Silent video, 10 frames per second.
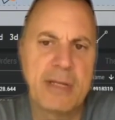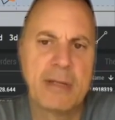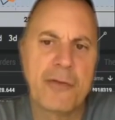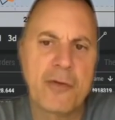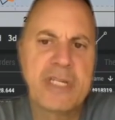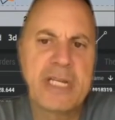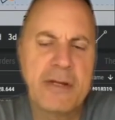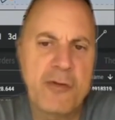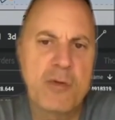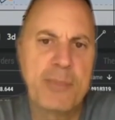
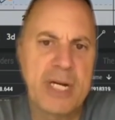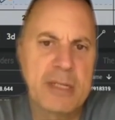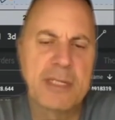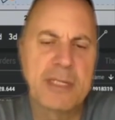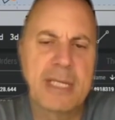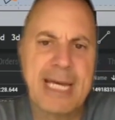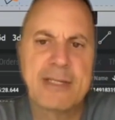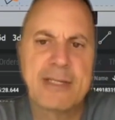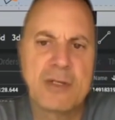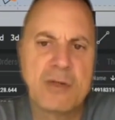$1,300 to
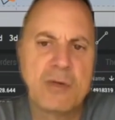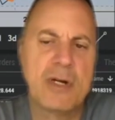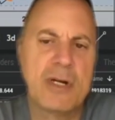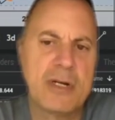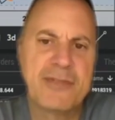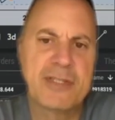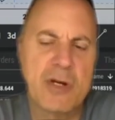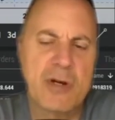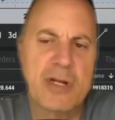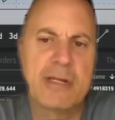get to profit
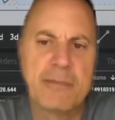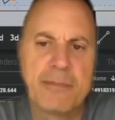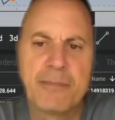target.